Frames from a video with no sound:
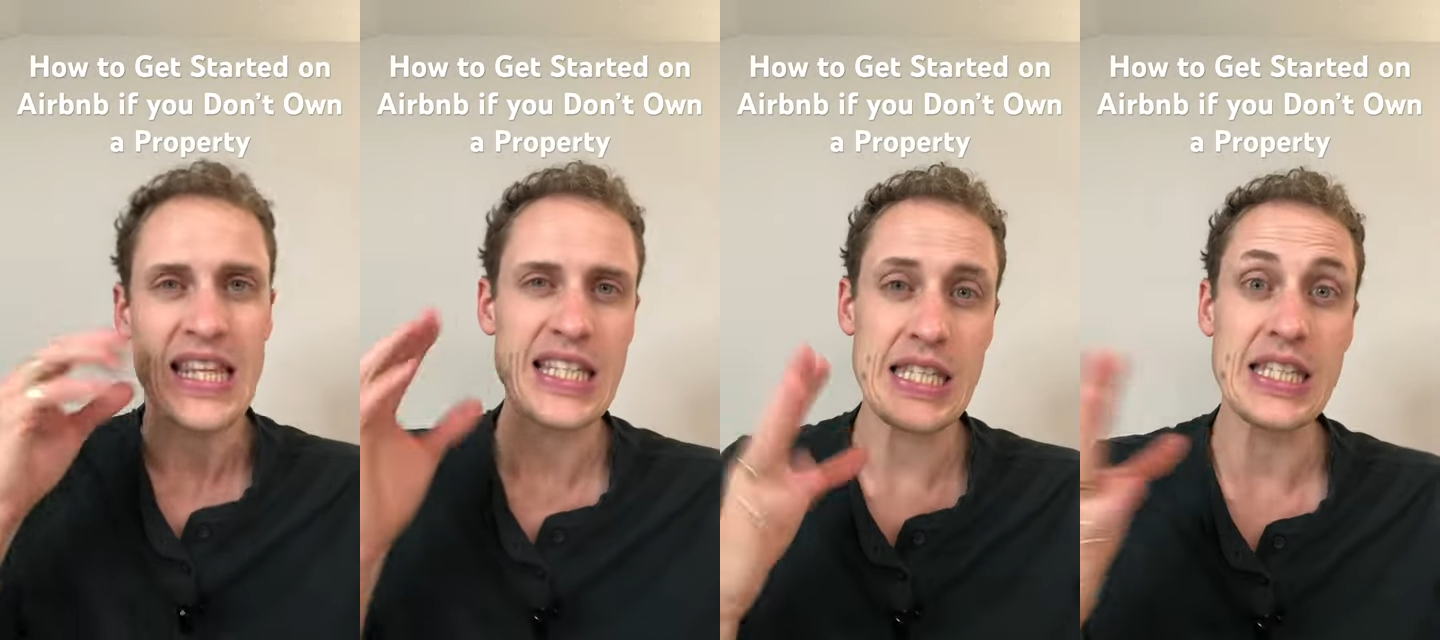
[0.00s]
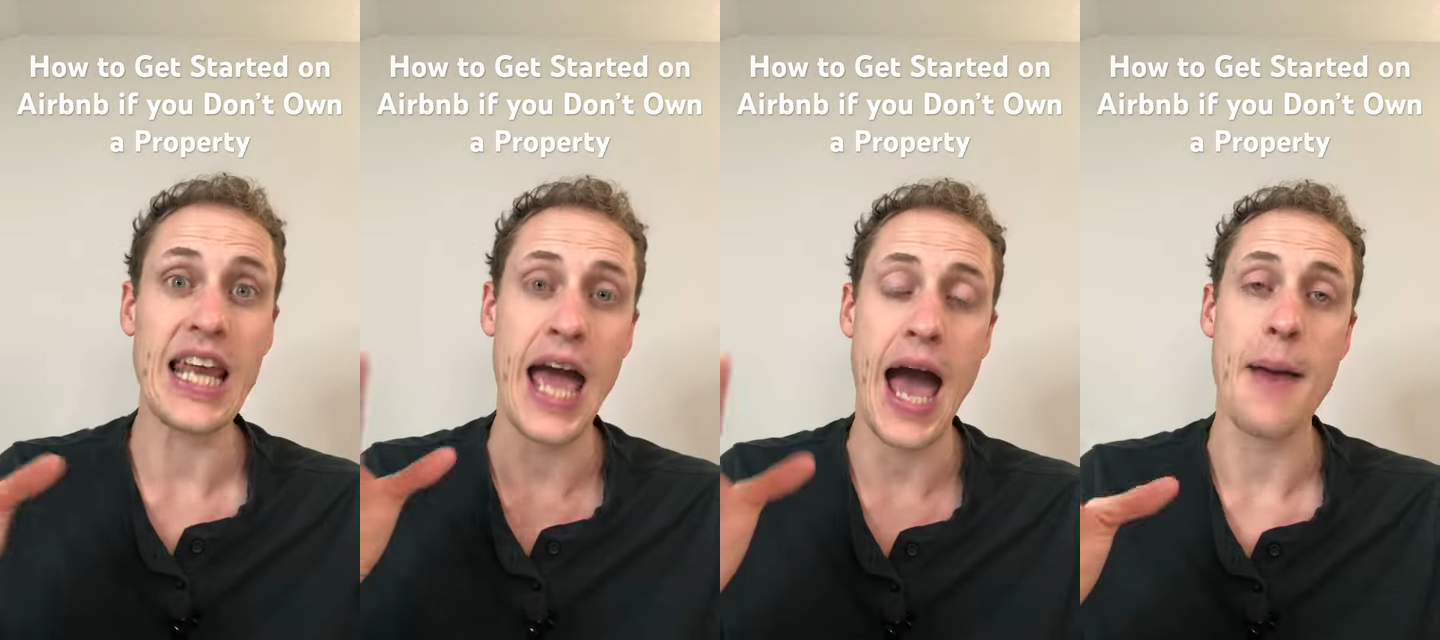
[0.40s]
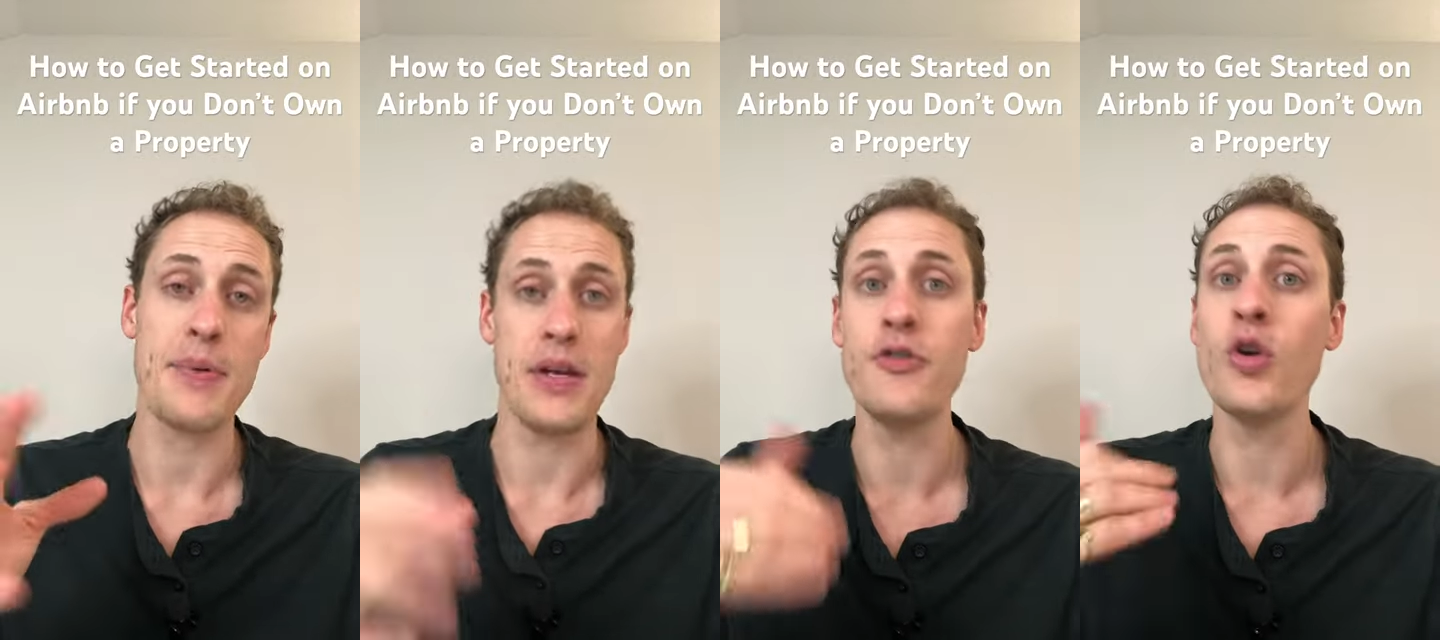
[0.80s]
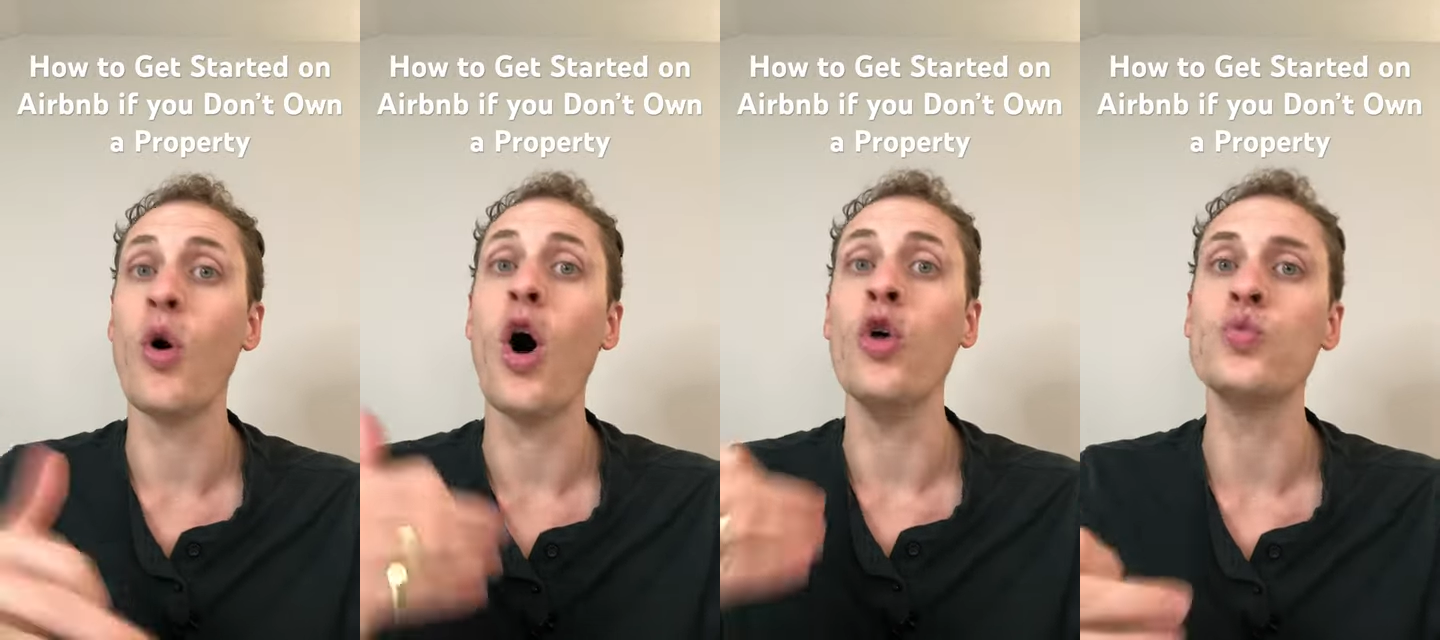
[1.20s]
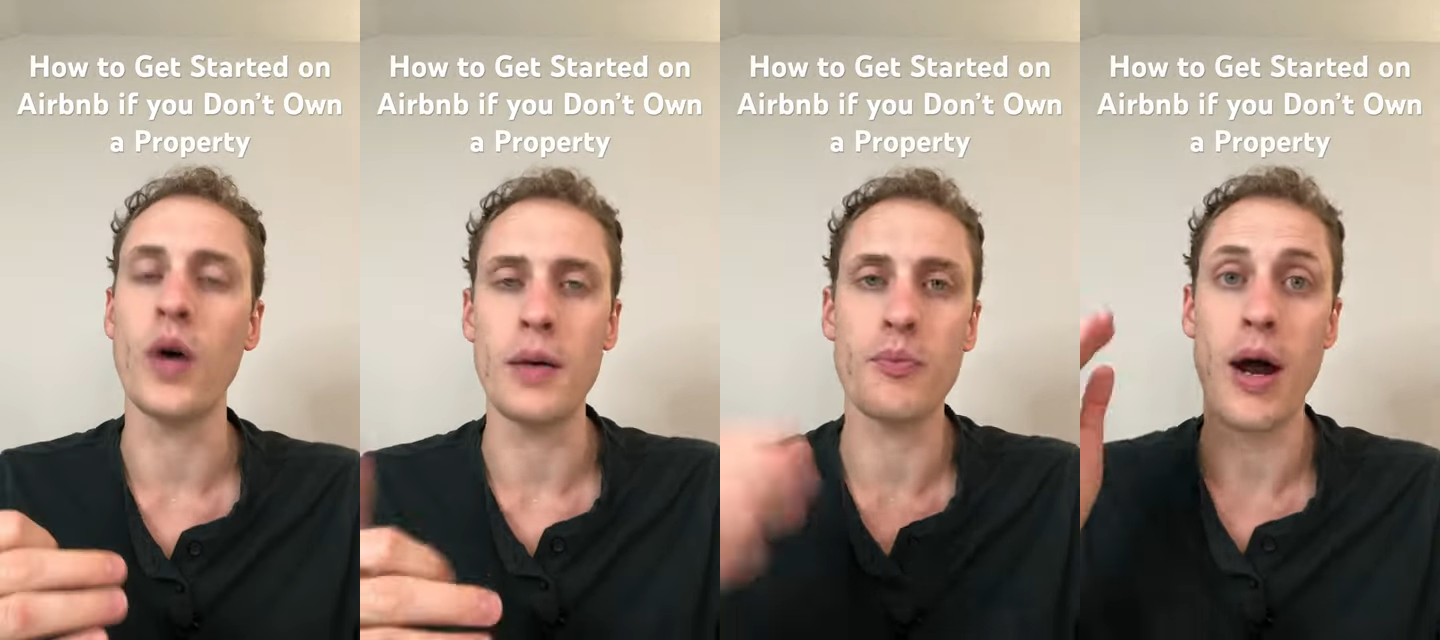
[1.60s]
this is going to happen if you don't own
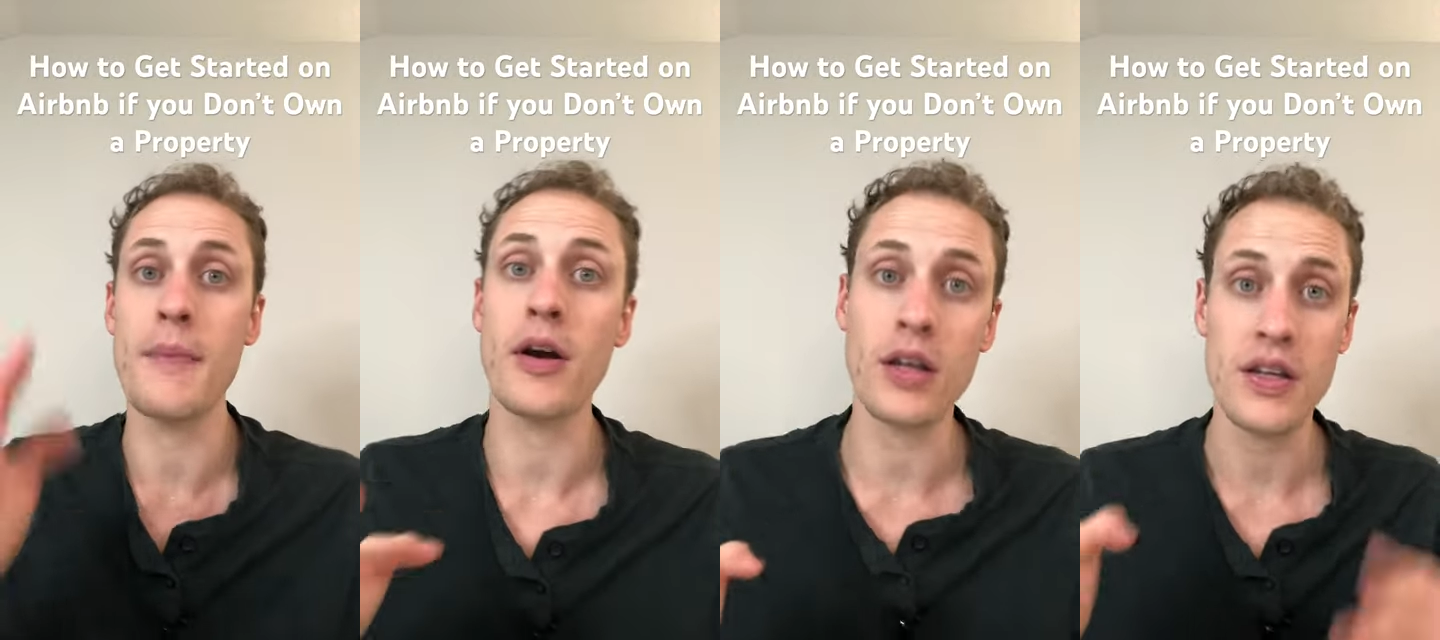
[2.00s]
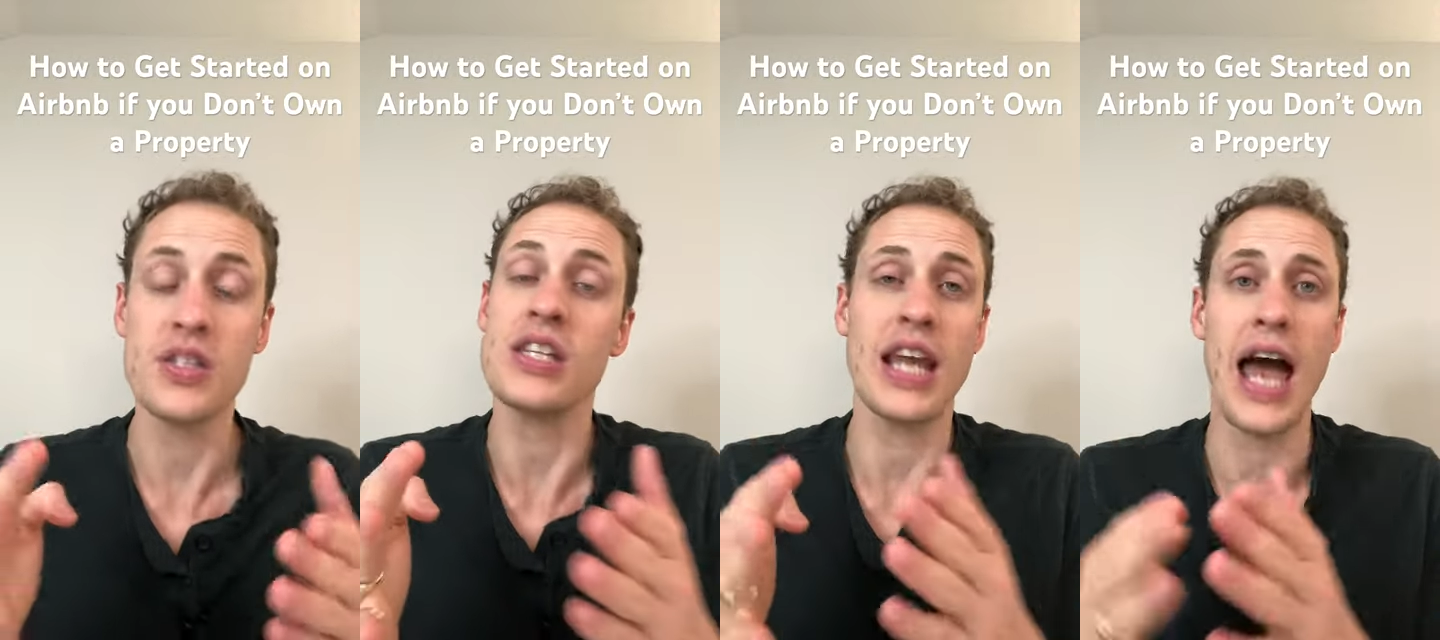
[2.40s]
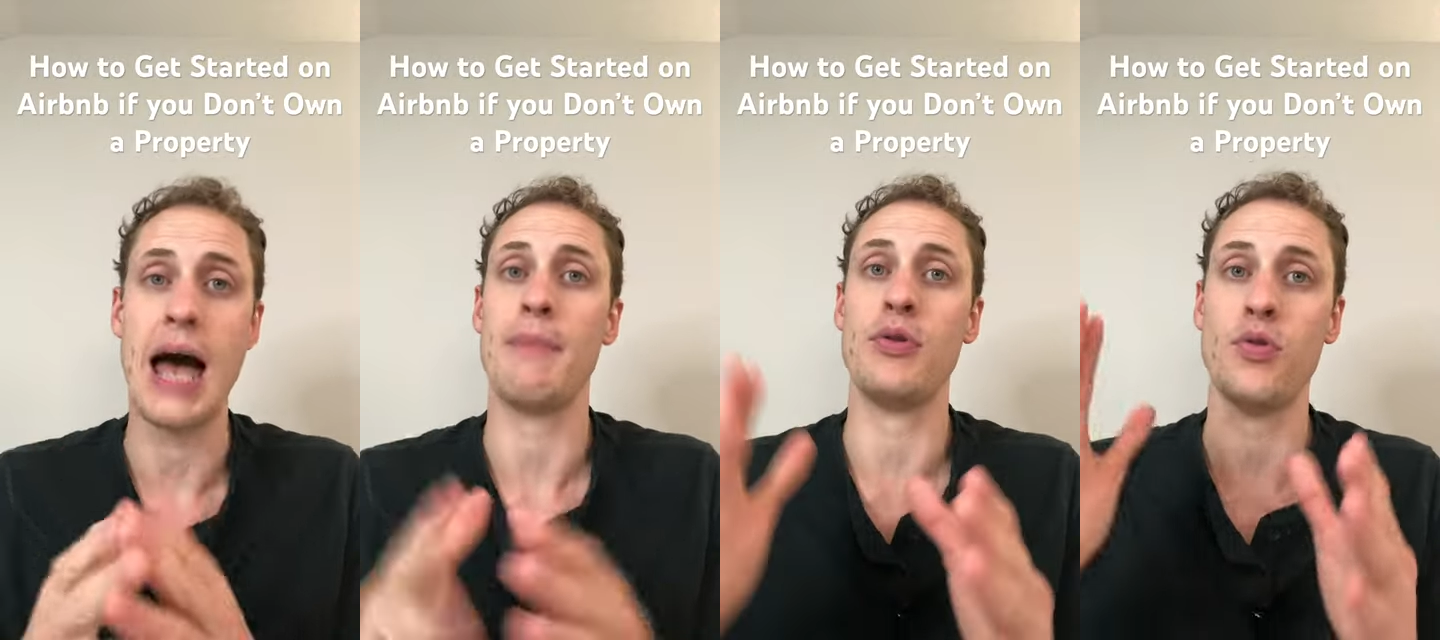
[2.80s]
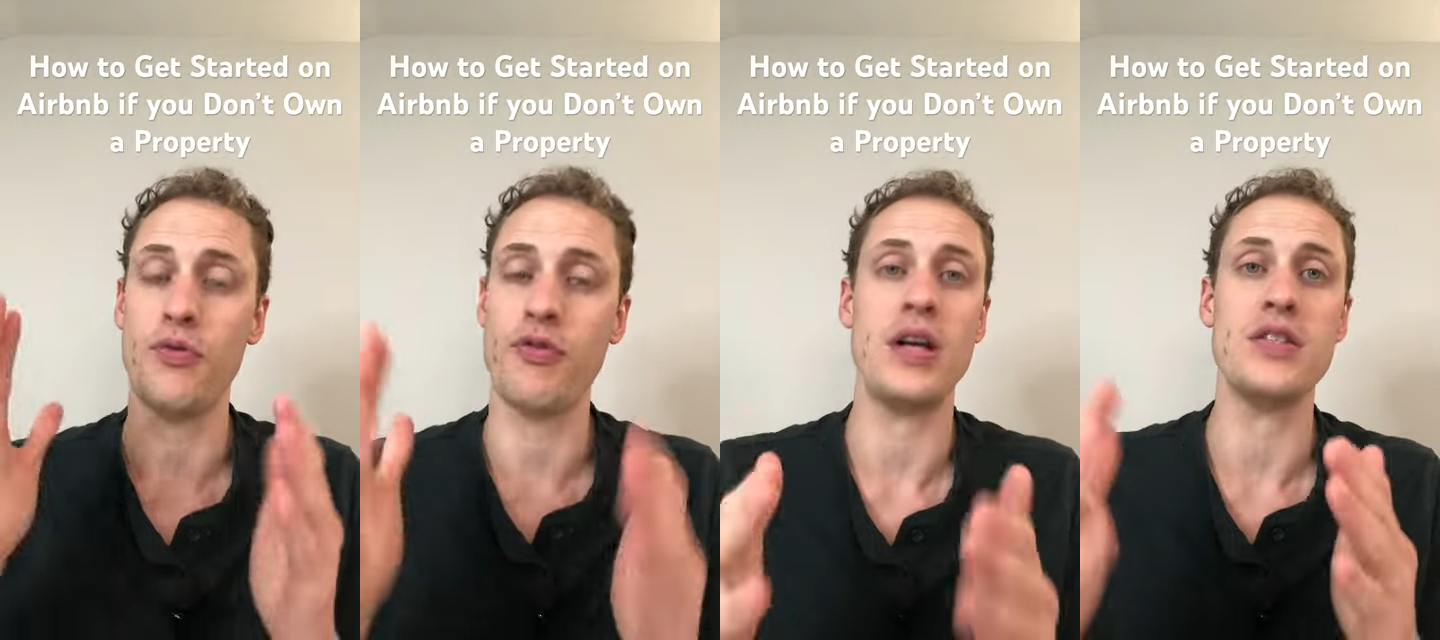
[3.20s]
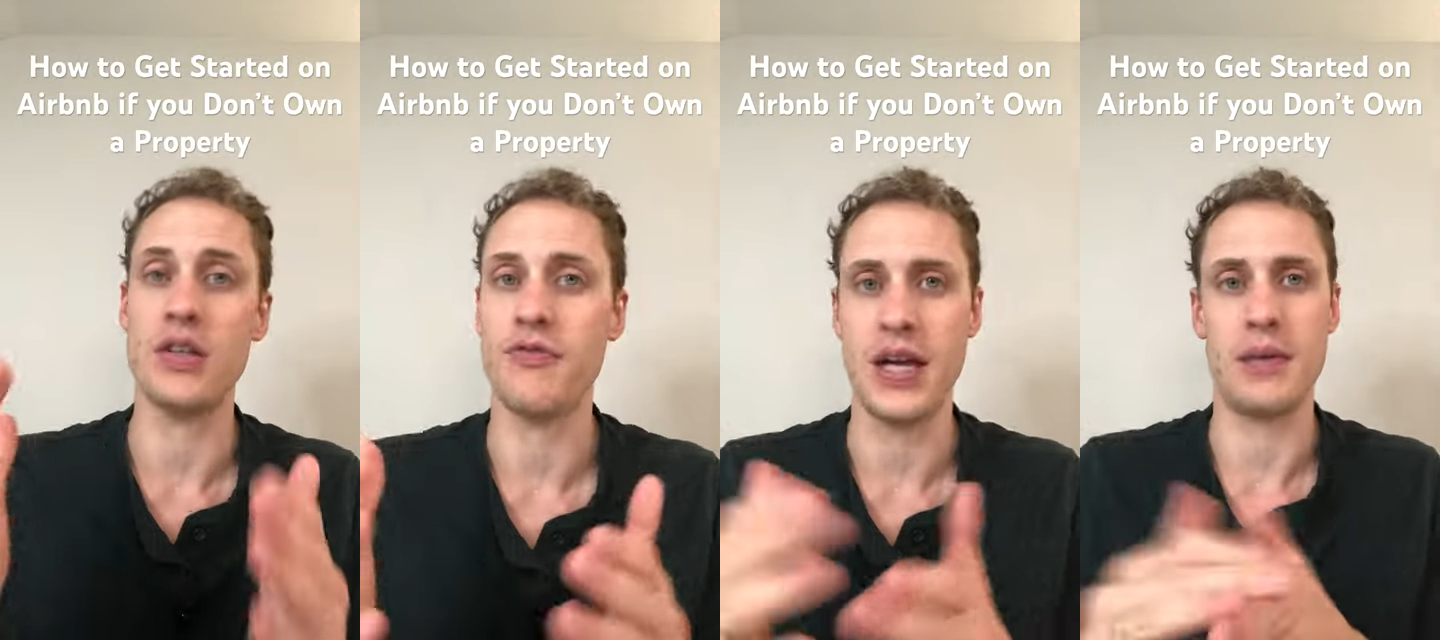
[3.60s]
one primarily. This is going to happen through friends
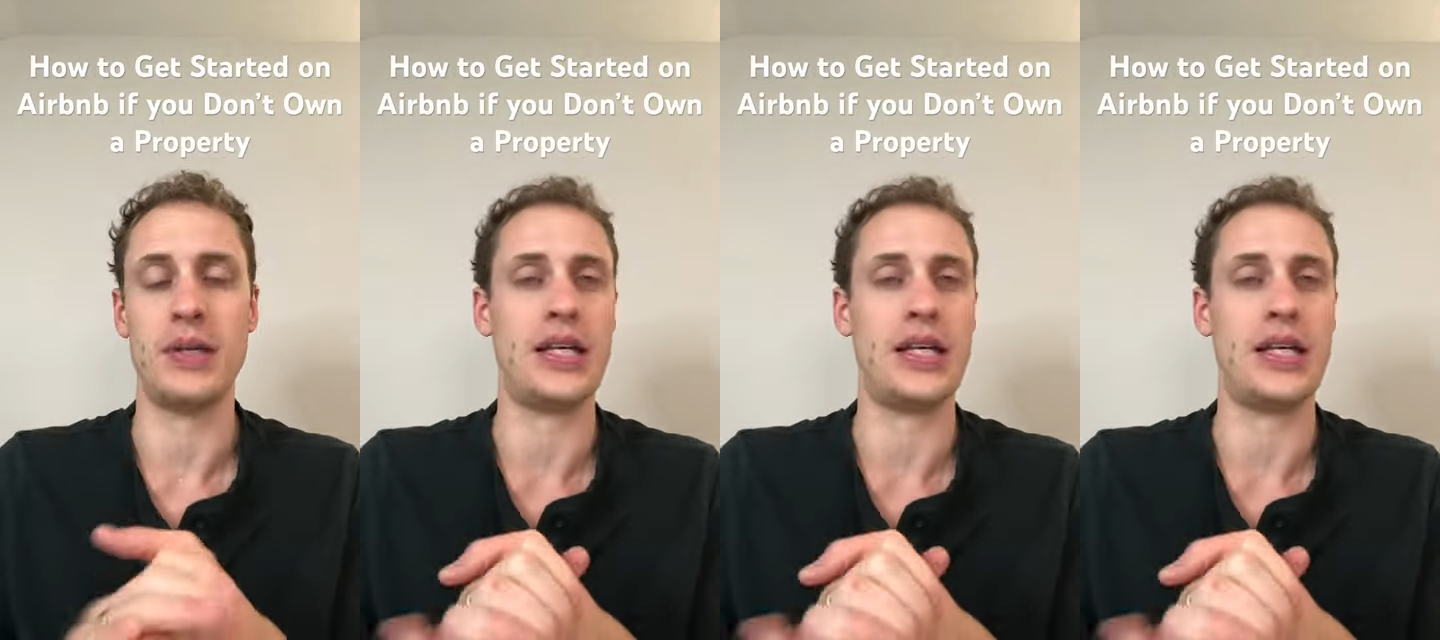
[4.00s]
and family.